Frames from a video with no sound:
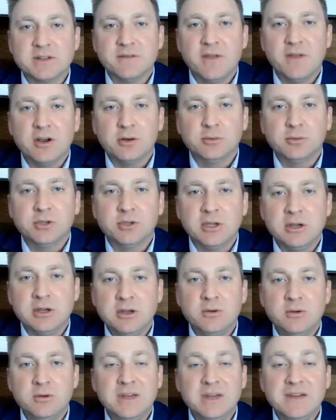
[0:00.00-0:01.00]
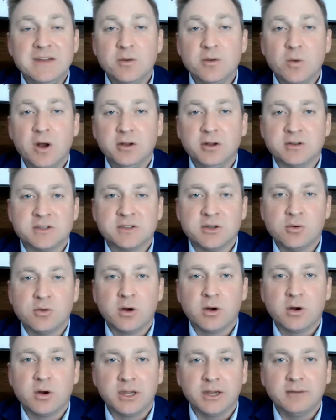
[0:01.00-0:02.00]
available to you, even while you're still
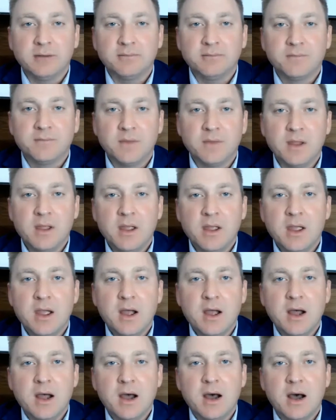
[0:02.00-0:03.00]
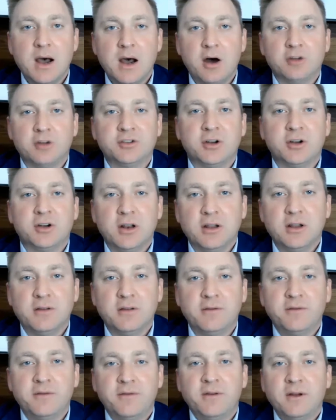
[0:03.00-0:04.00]
working,
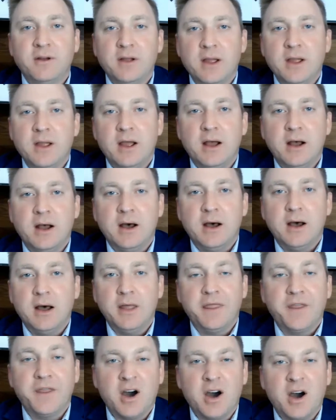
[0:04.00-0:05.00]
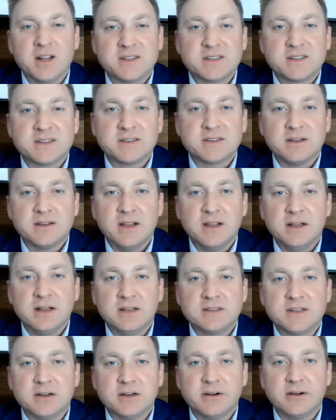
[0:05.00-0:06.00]
alternative thoughts and
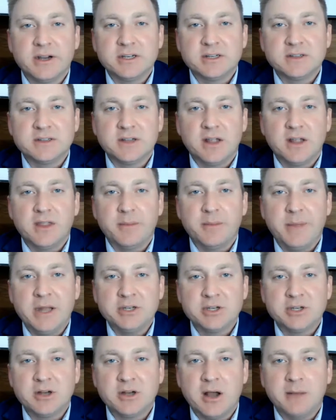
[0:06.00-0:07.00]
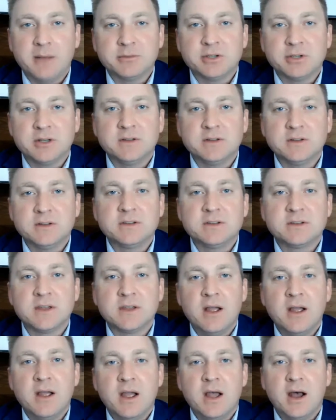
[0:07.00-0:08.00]
considerations on the pension options,
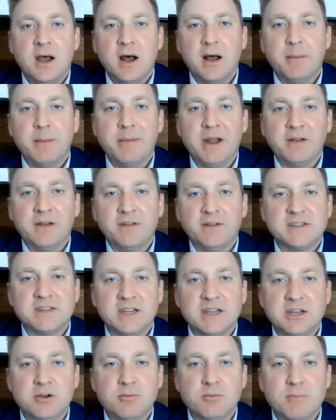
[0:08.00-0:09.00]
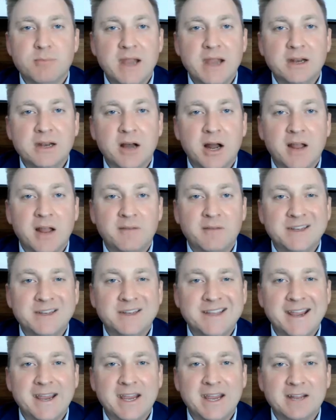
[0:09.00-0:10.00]
benefits that you may not have been
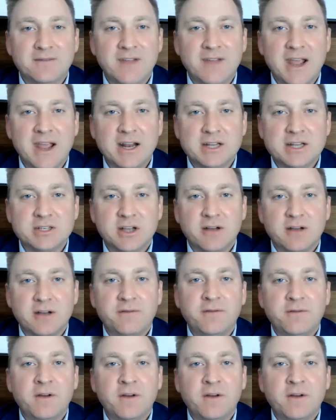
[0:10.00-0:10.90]
taking advantage of,